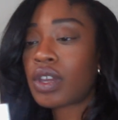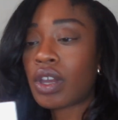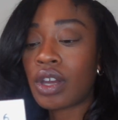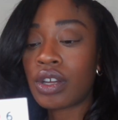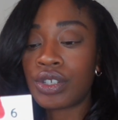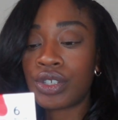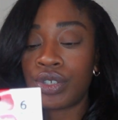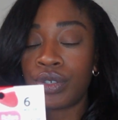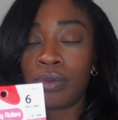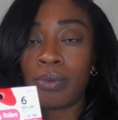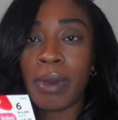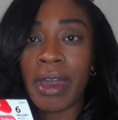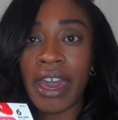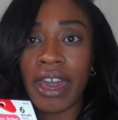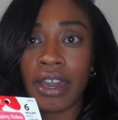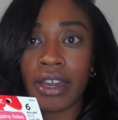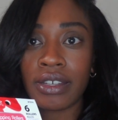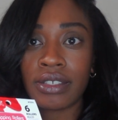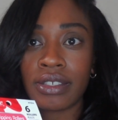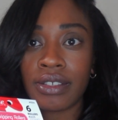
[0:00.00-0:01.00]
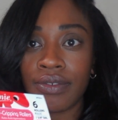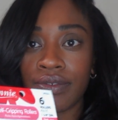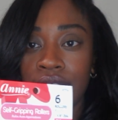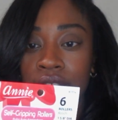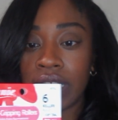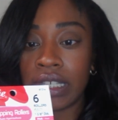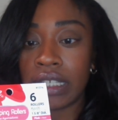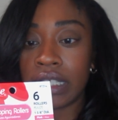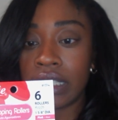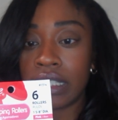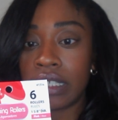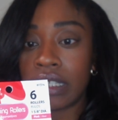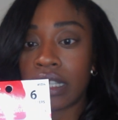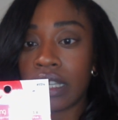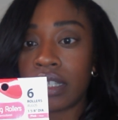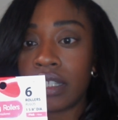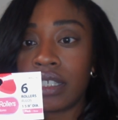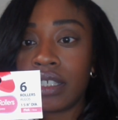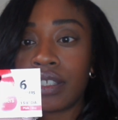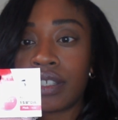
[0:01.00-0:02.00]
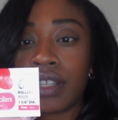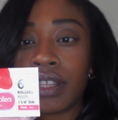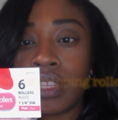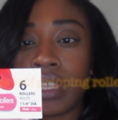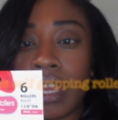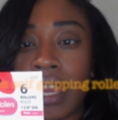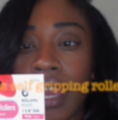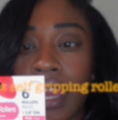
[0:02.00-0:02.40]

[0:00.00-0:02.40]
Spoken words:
I got 2 bags of these, and these are the